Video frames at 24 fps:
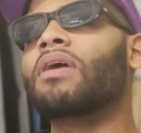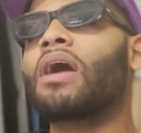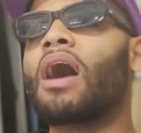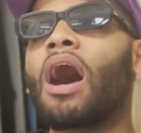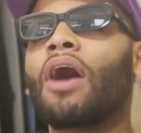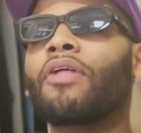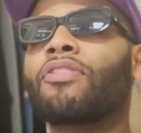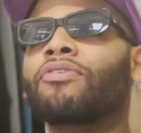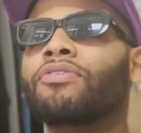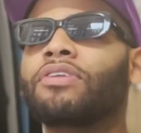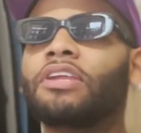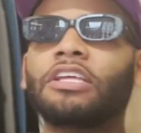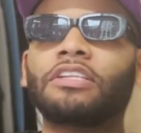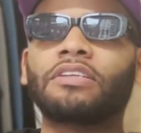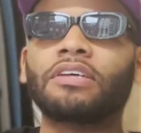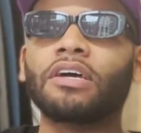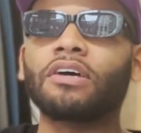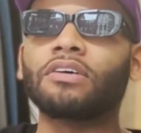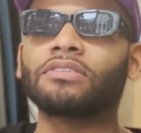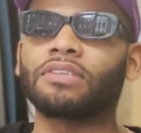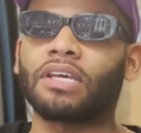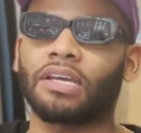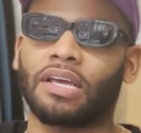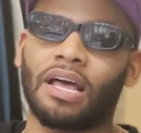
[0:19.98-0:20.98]
other
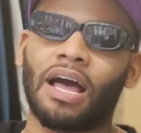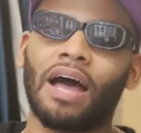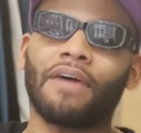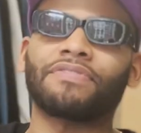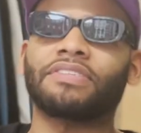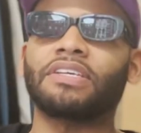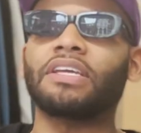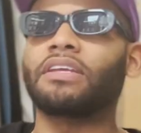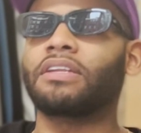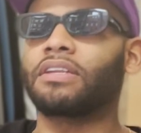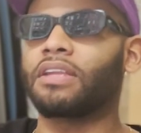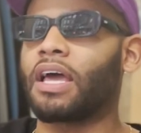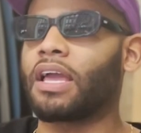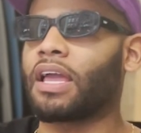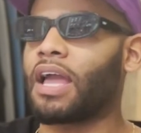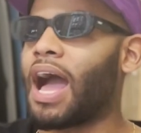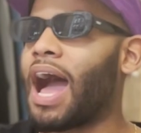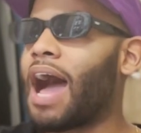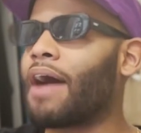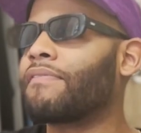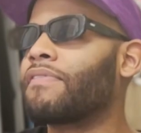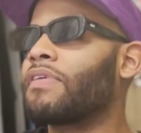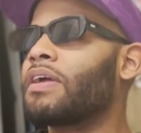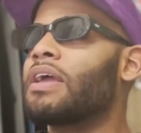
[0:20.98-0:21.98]
details, like I've seen, like
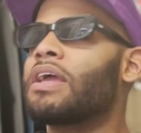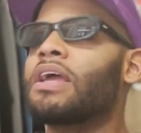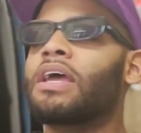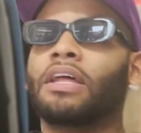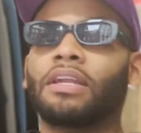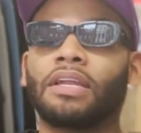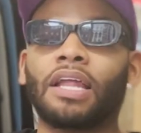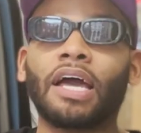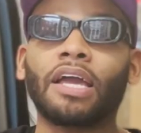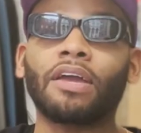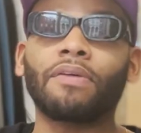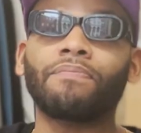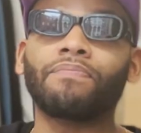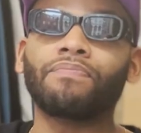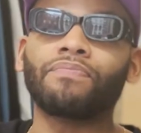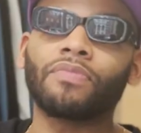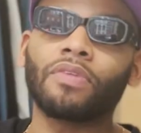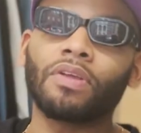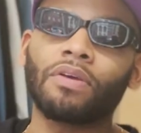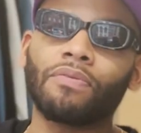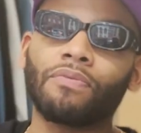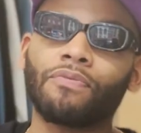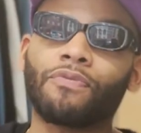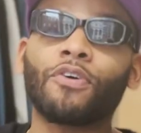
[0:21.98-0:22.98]

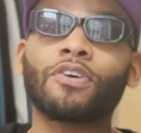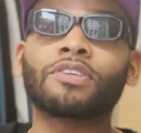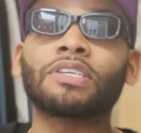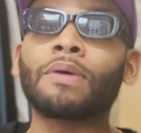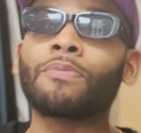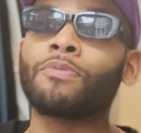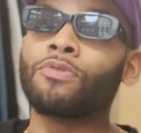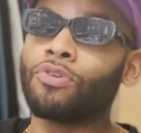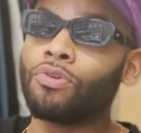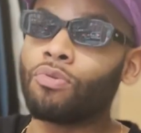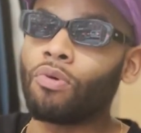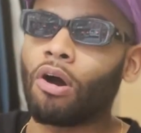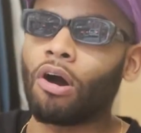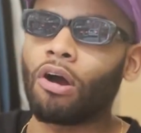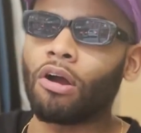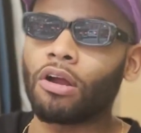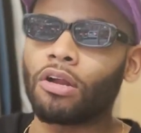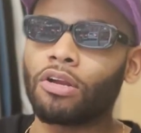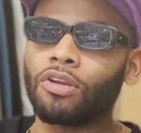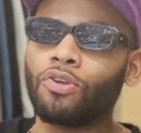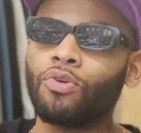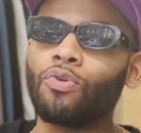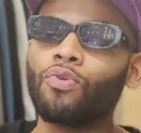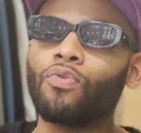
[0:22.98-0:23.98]
for example,
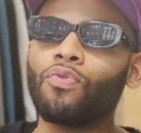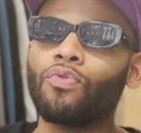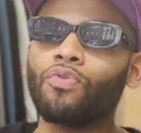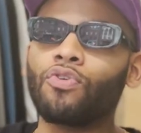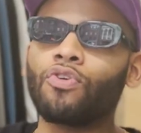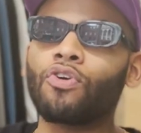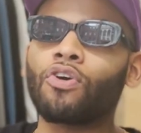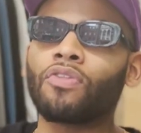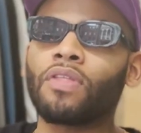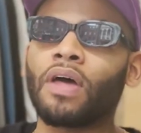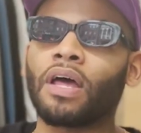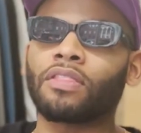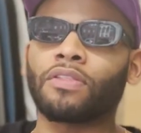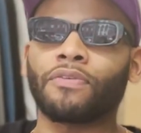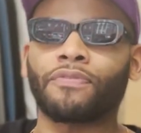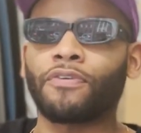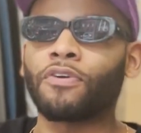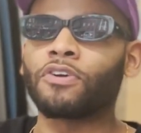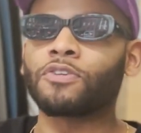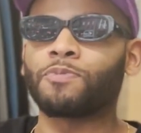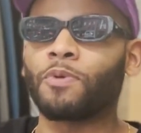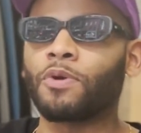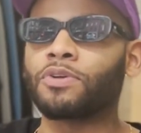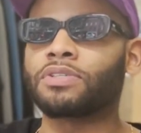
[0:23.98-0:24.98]
you're not the
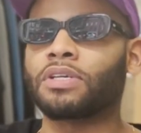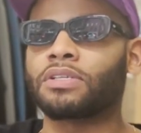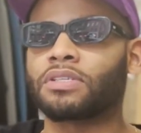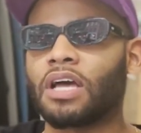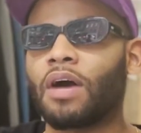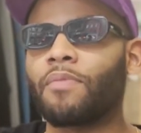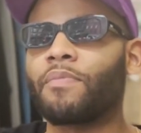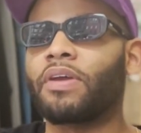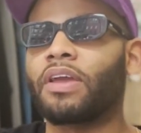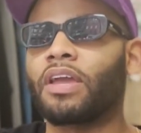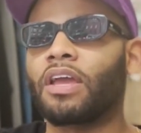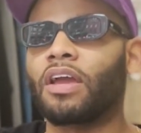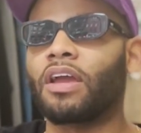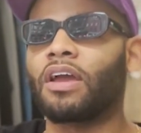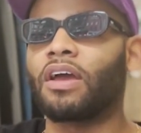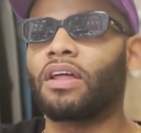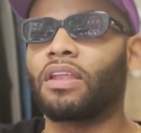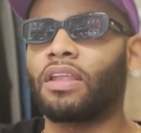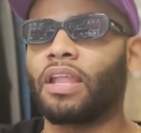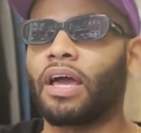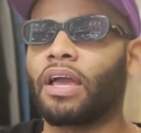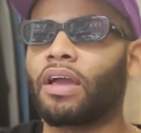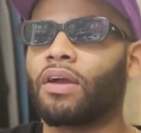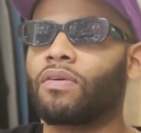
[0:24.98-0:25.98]
first person that's come in here
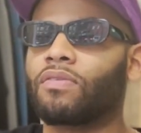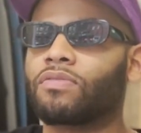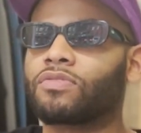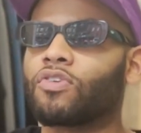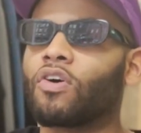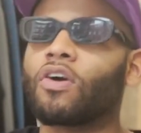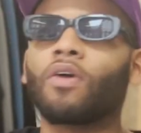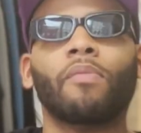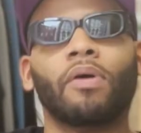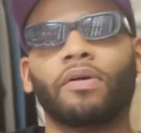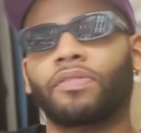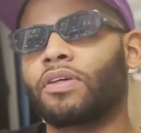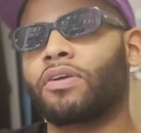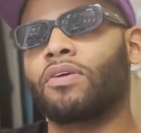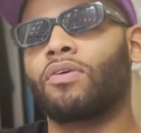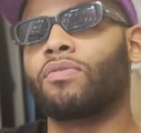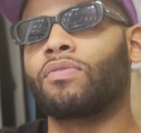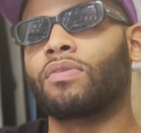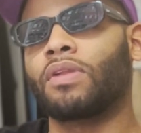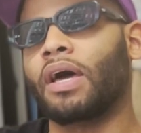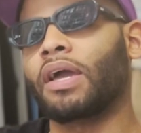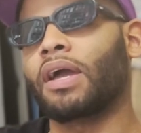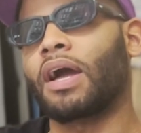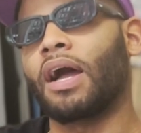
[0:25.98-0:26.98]
like talking about their
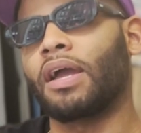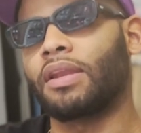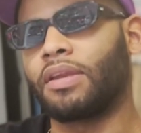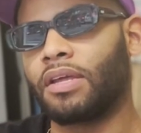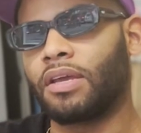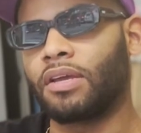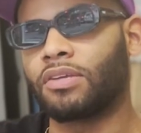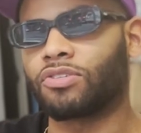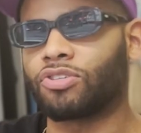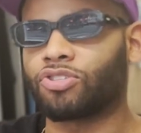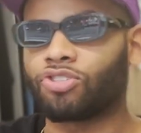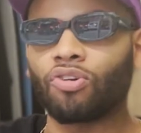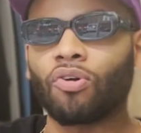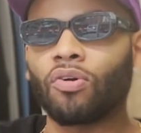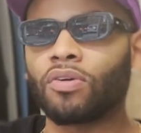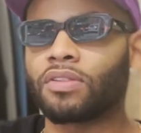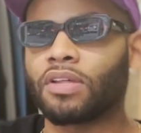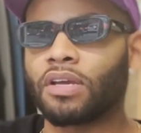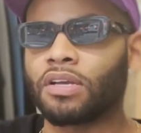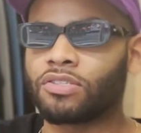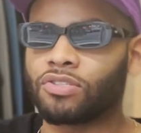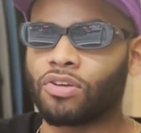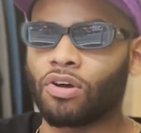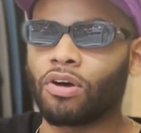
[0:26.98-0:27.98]
own like ideas and showing
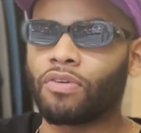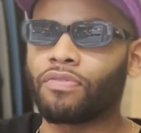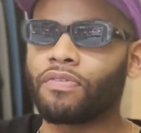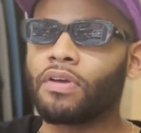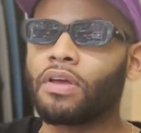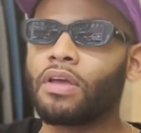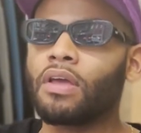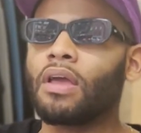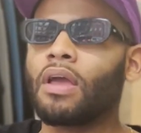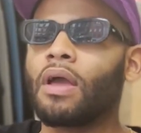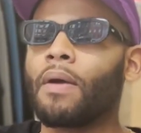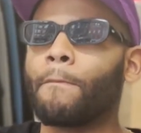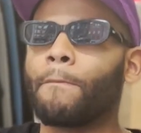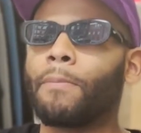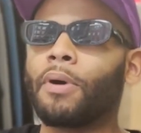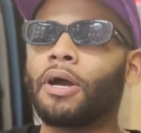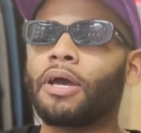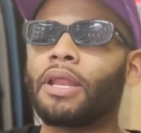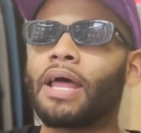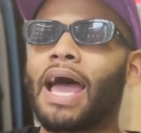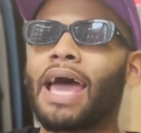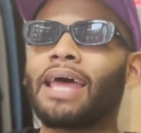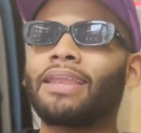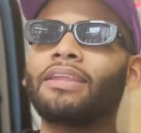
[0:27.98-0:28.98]
things off,
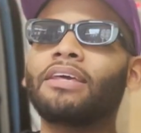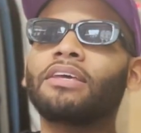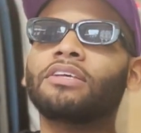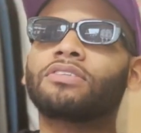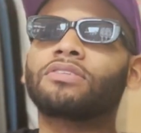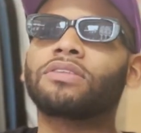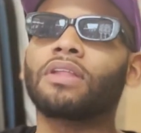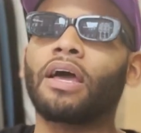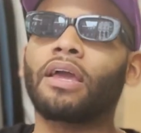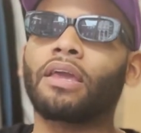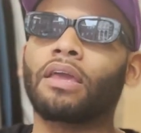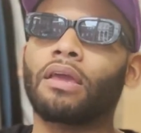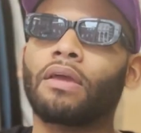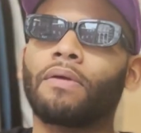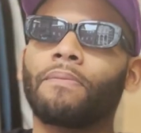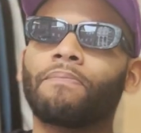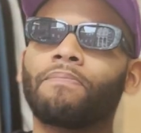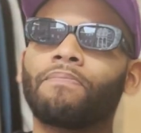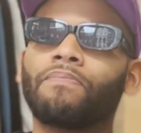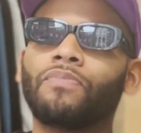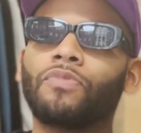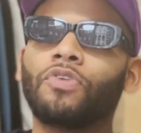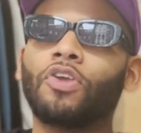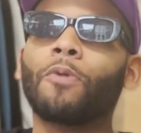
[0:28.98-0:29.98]
but at least like
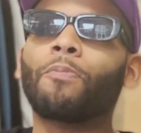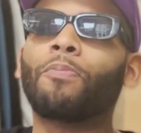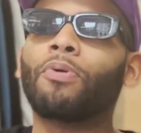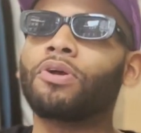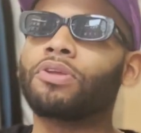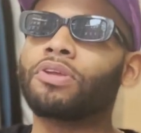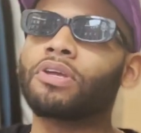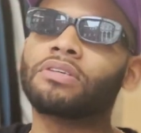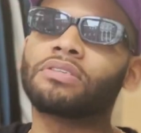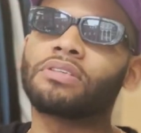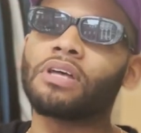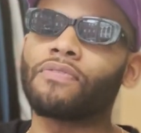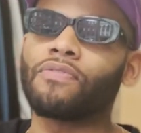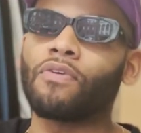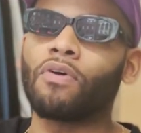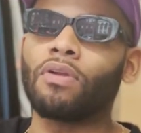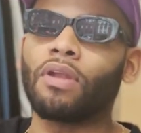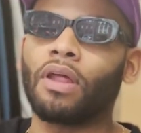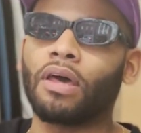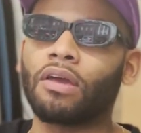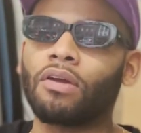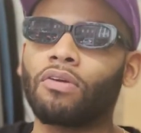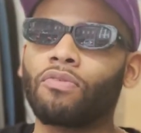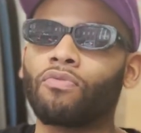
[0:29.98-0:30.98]
you're putting yourself on
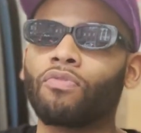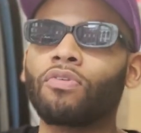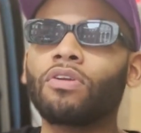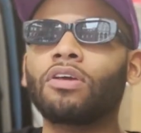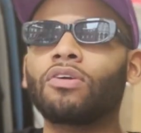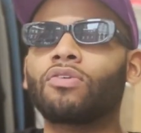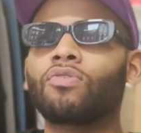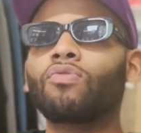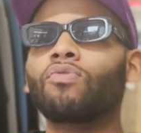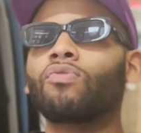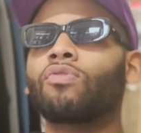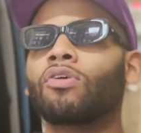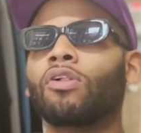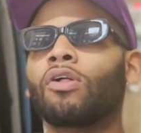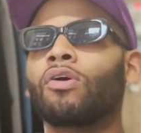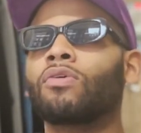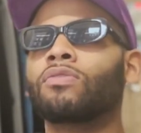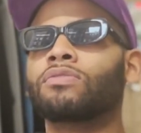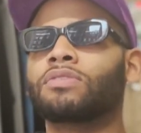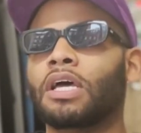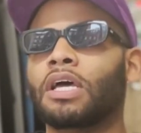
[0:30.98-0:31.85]
like really cool clothes.